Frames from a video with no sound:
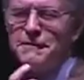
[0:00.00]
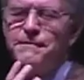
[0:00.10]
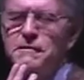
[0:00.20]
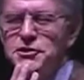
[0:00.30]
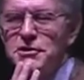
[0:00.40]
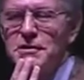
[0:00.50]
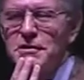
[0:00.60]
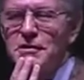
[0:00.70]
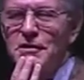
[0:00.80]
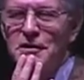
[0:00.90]
a
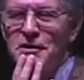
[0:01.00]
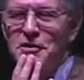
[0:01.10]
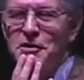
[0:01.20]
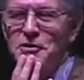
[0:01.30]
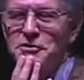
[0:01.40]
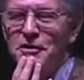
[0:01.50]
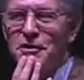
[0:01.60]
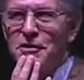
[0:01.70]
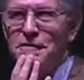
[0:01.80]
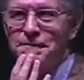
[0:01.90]
future not
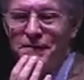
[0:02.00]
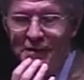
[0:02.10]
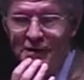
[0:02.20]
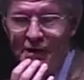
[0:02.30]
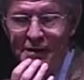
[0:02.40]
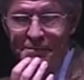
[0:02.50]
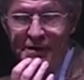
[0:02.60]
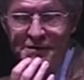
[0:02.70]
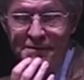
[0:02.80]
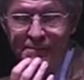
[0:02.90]
of
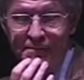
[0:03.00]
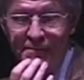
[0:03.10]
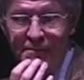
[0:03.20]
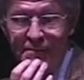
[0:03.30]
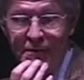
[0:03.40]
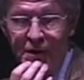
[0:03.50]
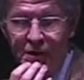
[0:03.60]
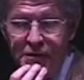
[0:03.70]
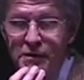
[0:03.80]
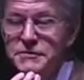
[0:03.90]
nightmares.
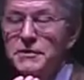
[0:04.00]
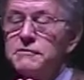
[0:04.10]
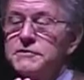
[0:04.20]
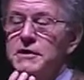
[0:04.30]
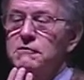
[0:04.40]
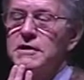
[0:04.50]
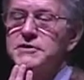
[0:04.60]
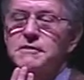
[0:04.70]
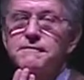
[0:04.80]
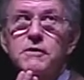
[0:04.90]
Oh, here's an interesting
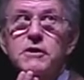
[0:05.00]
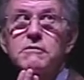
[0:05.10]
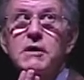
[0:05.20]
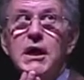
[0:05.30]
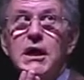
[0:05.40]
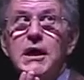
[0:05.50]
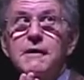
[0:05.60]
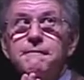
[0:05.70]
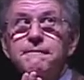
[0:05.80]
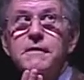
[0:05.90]
question for you.
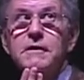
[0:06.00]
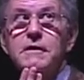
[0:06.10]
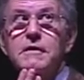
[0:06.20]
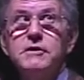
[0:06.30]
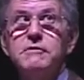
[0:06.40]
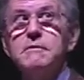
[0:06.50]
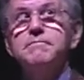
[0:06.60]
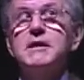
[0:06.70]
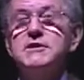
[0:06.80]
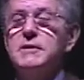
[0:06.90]
If Europe
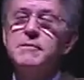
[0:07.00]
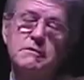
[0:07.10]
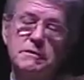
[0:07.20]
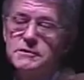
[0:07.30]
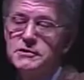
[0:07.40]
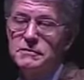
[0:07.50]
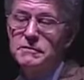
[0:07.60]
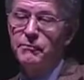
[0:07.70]
needs immigrants